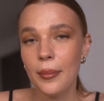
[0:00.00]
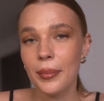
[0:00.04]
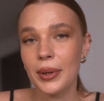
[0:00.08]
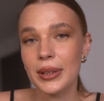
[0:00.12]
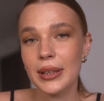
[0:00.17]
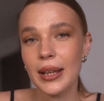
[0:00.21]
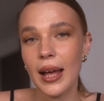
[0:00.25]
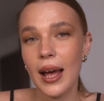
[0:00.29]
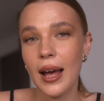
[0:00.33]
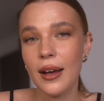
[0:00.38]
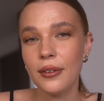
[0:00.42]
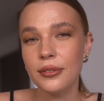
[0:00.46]

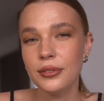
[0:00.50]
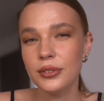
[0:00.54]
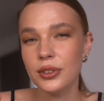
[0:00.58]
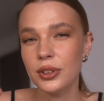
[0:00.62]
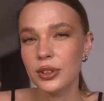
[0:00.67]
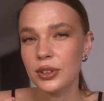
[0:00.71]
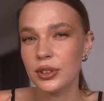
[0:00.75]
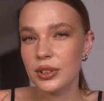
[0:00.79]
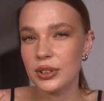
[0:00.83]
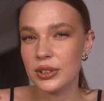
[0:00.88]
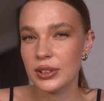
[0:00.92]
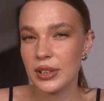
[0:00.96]
but
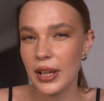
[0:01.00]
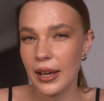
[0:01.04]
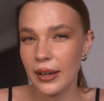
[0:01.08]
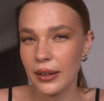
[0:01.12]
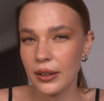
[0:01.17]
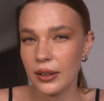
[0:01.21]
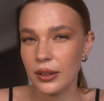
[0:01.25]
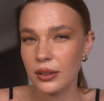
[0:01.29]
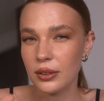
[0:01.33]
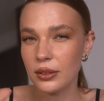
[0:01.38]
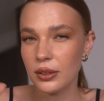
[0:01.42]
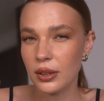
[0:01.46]
after
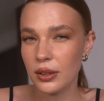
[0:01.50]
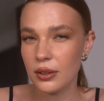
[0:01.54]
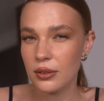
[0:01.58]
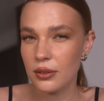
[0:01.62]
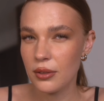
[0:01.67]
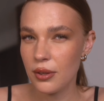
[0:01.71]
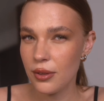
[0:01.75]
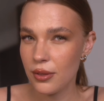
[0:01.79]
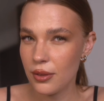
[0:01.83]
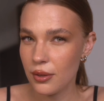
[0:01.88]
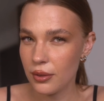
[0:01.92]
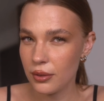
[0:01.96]
second
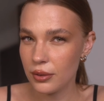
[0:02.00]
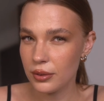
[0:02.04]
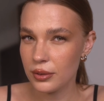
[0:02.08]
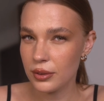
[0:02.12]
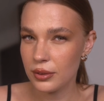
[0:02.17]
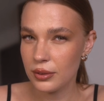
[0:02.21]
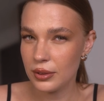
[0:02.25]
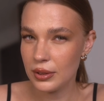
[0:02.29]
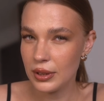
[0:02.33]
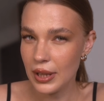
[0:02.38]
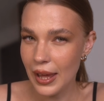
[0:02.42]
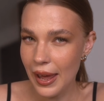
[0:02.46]
and
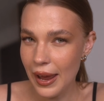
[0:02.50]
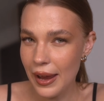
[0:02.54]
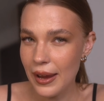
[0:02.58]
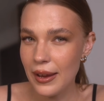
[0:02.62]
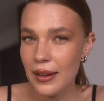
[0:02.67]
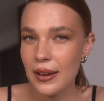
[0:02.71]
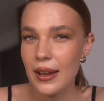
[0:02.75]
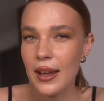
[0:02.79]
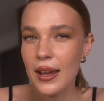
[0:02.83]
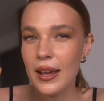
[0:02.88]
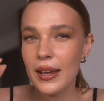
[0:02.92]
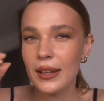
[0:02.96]
third
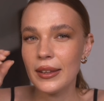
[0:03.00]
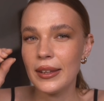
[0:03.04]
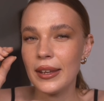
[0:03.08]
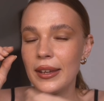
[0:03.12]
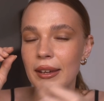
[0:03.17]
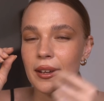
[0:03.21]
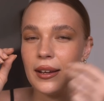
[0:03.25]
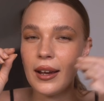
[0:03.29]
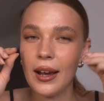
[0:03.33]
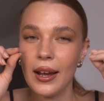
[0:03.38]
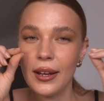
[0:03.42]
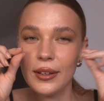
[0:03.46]
day
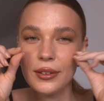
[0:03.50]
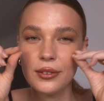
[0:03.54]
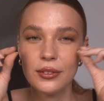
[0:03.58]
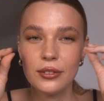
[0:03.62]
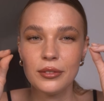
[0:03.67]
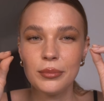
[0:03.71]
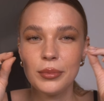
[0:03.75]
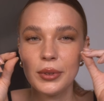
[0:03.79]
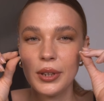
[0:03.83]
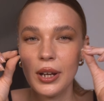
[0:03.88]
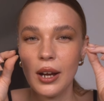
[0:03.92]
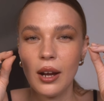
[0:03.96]
they kind
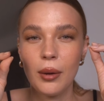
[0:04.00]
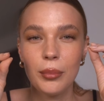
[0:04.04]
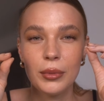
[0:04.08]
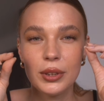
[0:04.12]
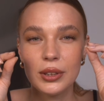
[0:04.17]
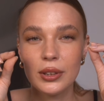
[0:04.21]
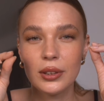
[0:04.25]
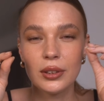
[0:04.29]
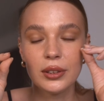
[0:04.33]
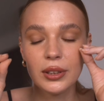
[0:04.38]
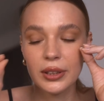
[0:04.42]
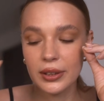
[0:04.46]
of
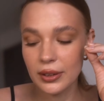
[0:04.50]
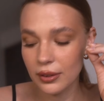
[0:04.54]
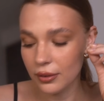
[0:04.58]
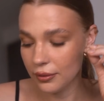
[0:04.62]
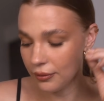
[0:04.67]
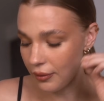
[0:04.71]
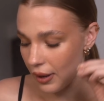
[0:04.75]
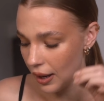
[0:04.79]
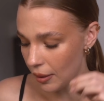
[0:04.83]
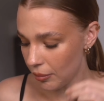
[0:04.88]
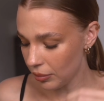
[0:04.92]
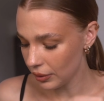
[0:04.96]
becoming a
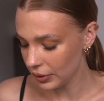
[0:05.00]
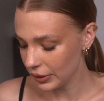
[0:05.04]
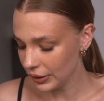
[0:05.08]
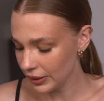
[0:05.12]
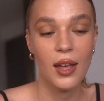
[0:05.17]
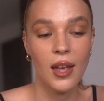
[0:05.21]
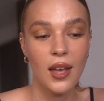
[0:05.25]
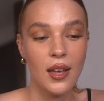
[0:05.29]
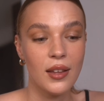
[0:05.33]
little wobbly,